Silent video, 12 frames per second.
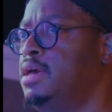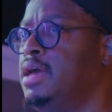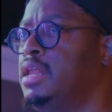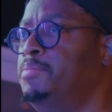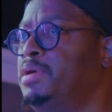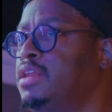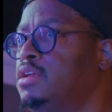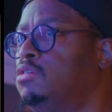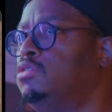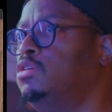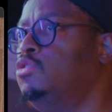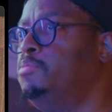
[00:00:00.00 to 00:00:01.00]
Let me get it on
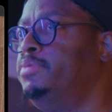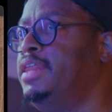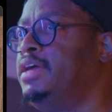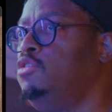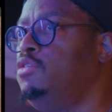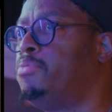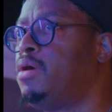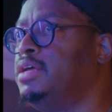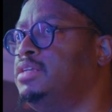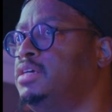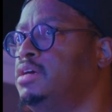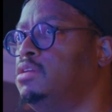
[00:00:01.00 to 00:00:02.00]
a loop that you can probably
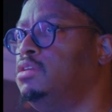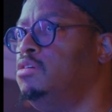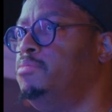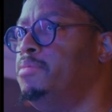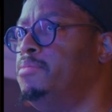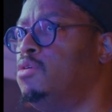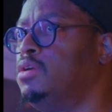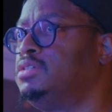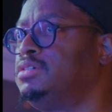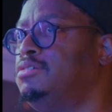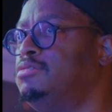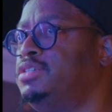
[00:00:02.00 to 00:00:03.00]
tell a little bit more. Let's
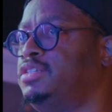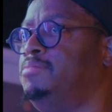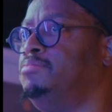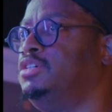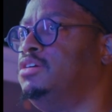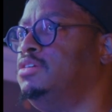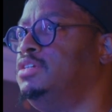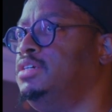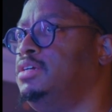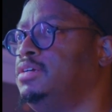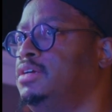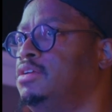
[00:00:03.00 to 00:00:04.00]
go with something churchy.
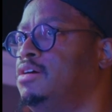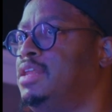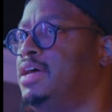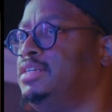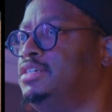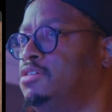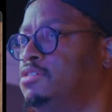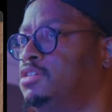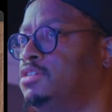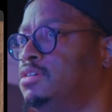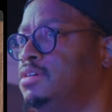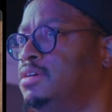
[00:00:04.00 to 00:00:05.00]
You know, I like church.
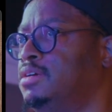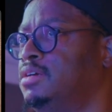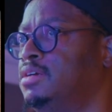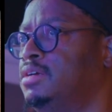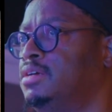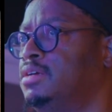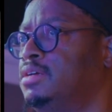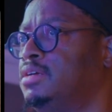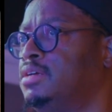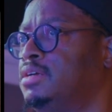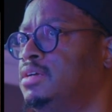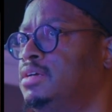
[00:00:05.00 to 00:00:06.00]

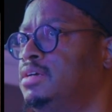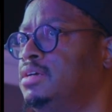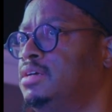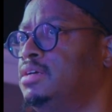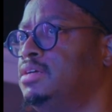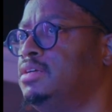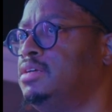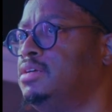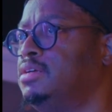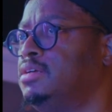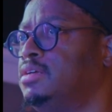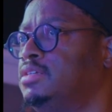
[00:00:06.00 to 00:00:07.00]

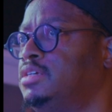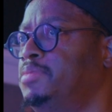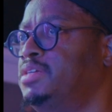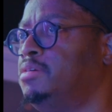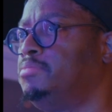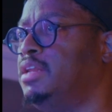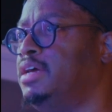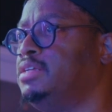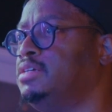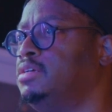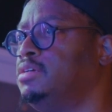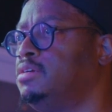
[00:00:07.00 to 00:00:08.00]
Let's give me something like this.